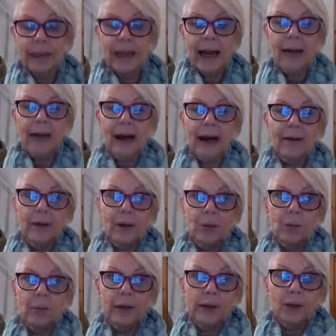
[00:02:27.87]
how
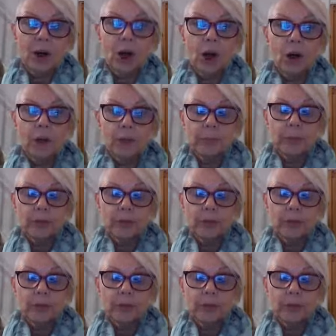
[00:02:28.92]
can we cope